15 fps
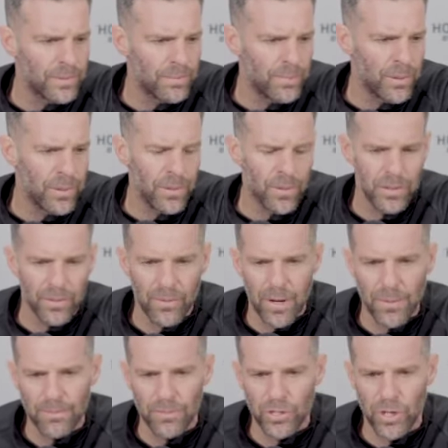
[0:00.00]
put on the
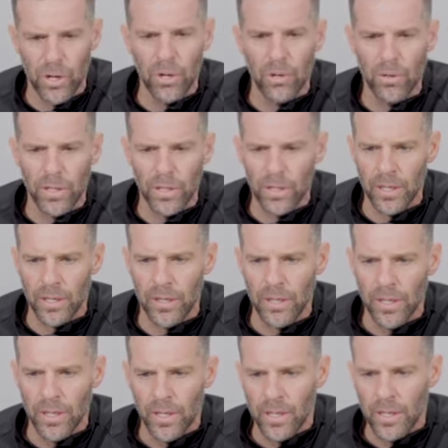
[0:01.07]
right show and
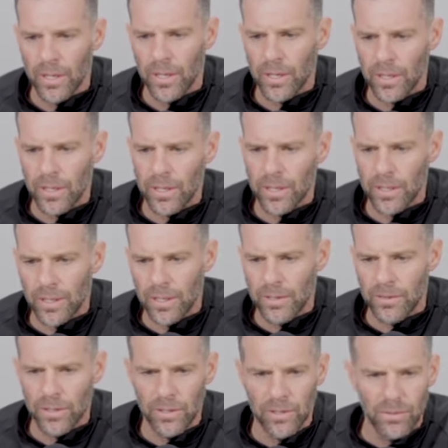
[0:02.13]

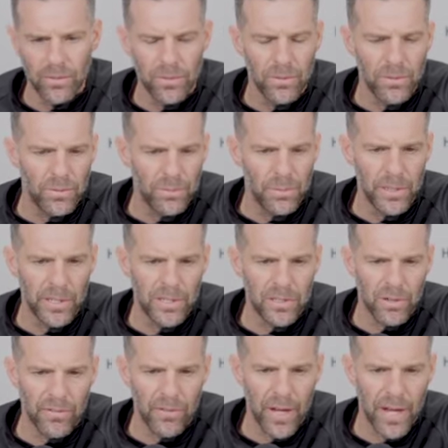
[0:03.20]
continue to please
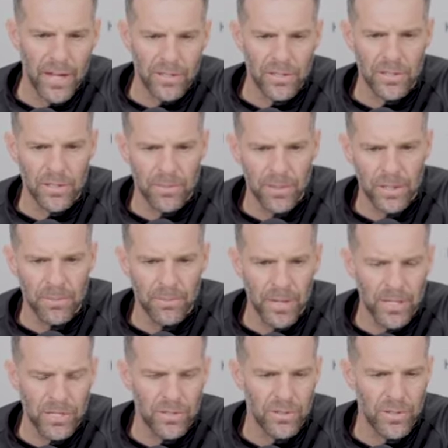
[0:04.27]
our fans and
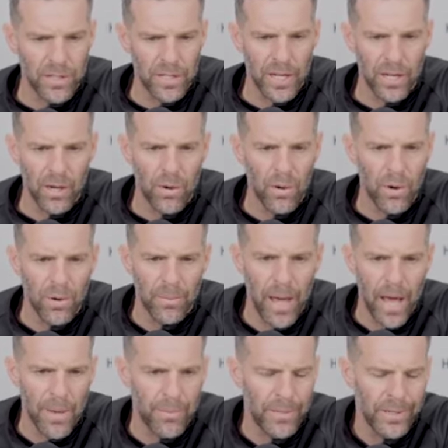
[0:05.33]
make sure that they go home
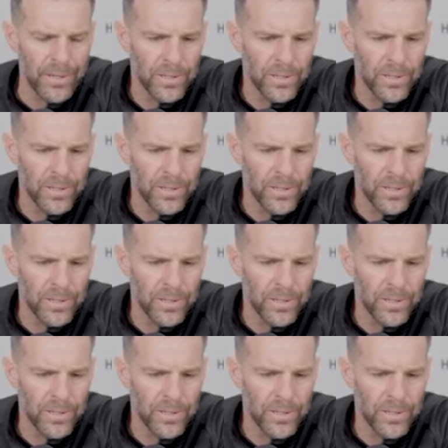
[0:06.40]
happy.